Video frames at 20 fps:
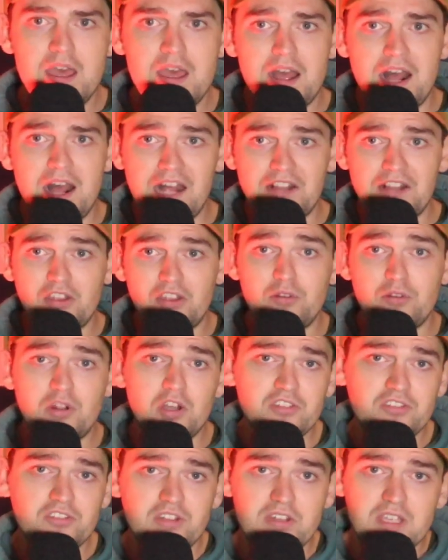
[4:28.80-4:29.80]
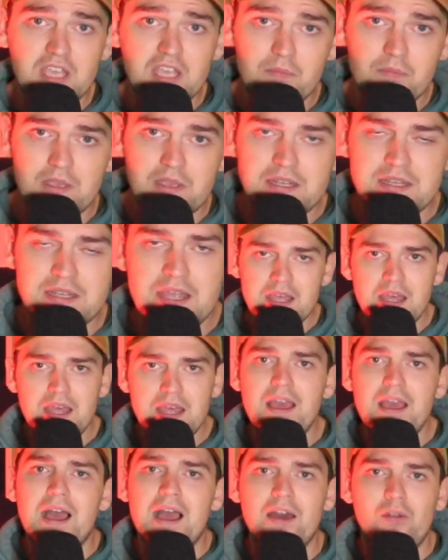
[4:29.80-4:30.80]
Anthony Ralston came in
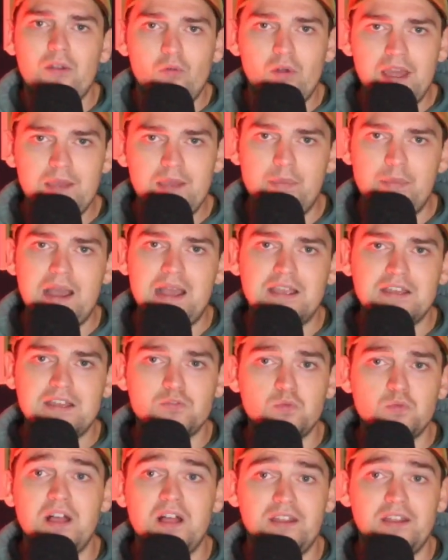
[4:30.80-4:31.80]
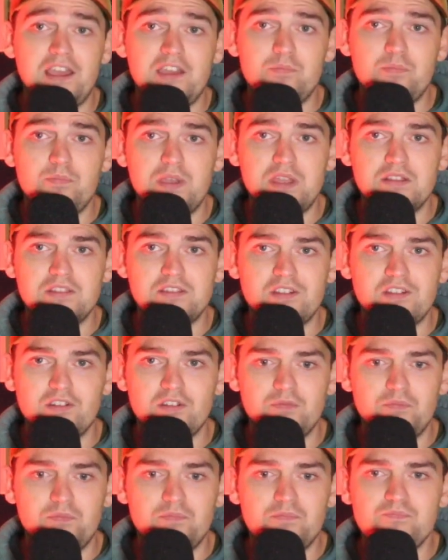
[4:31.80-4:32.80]
at right back as well, and I've been sort of
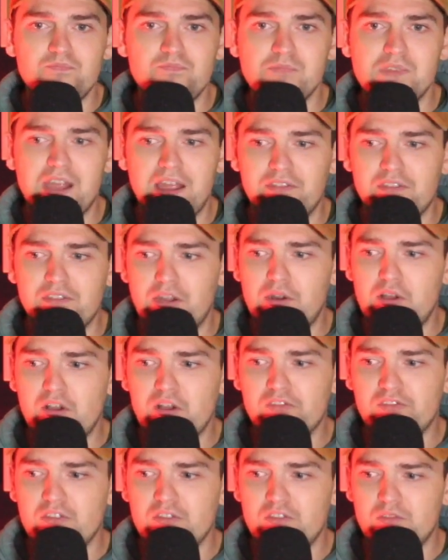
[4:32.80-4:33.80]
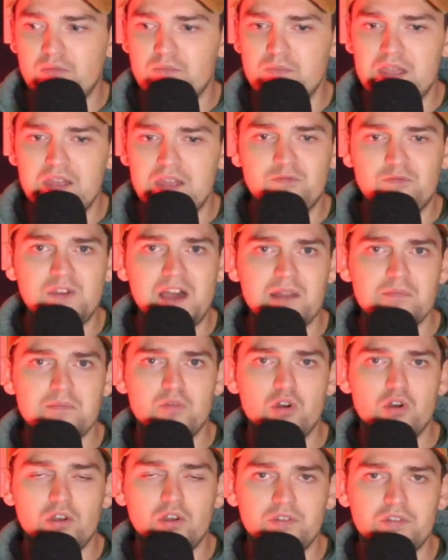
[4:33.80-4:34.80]
Anthony Ralston's main
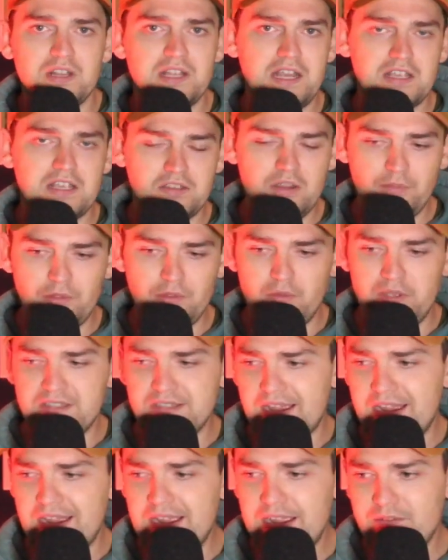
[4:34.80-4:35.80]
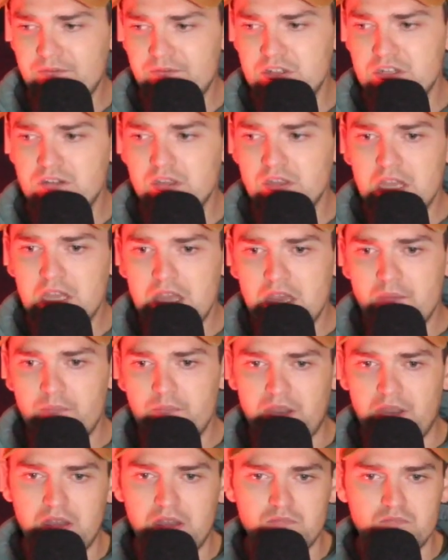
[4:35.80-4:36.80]
fanboy over the last couple of weeks. I haven't
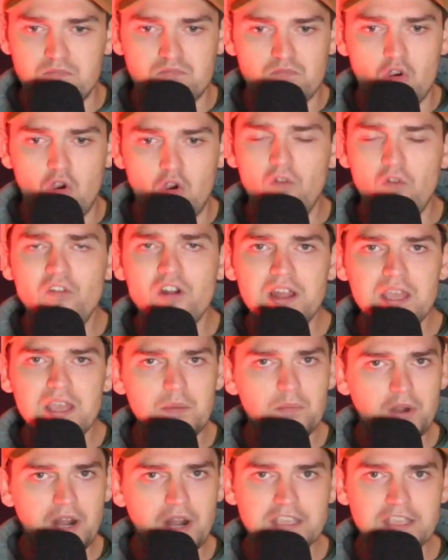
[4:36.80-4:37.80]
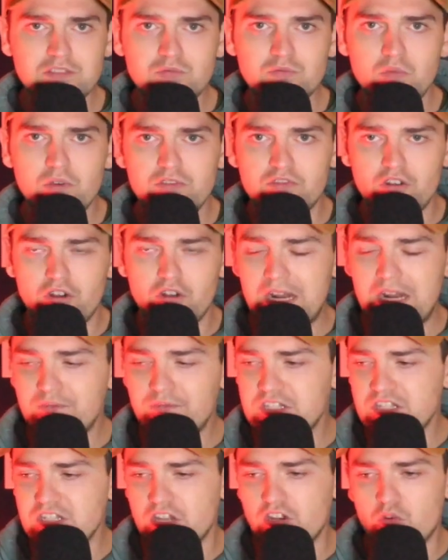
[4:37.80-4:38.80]
been overly impressed with
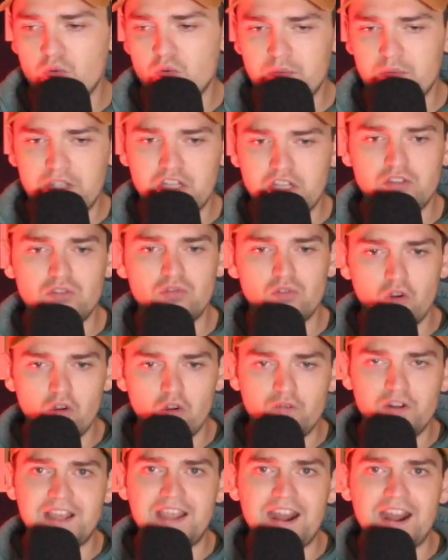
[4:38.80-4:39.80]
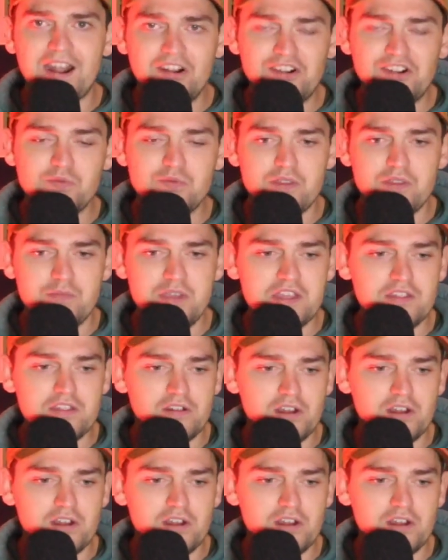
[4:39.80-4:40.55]
Juranovic. I don't want to be overly harsh with him either.